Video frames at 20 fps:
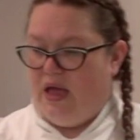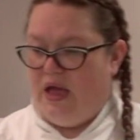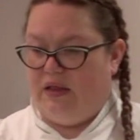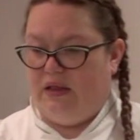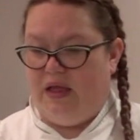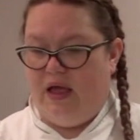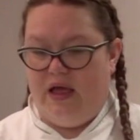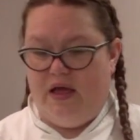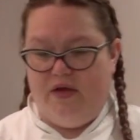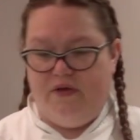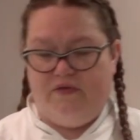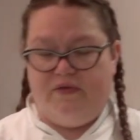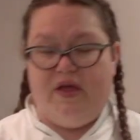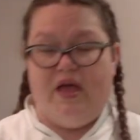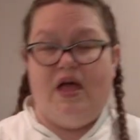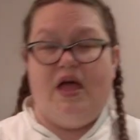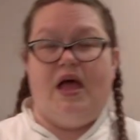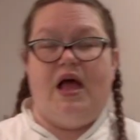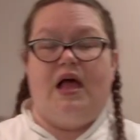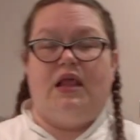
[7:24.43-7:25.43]
love
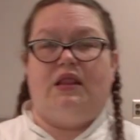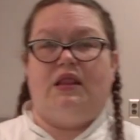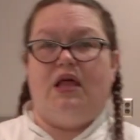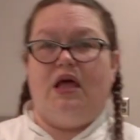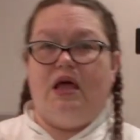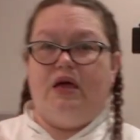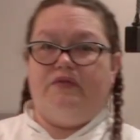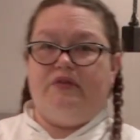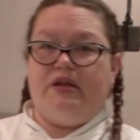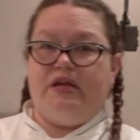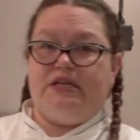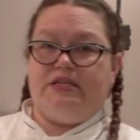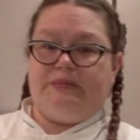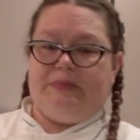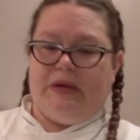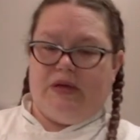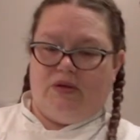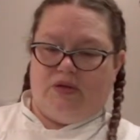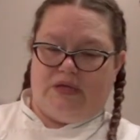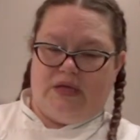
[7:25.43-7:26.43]
a nice
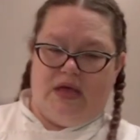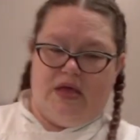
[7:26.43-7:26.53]
pickled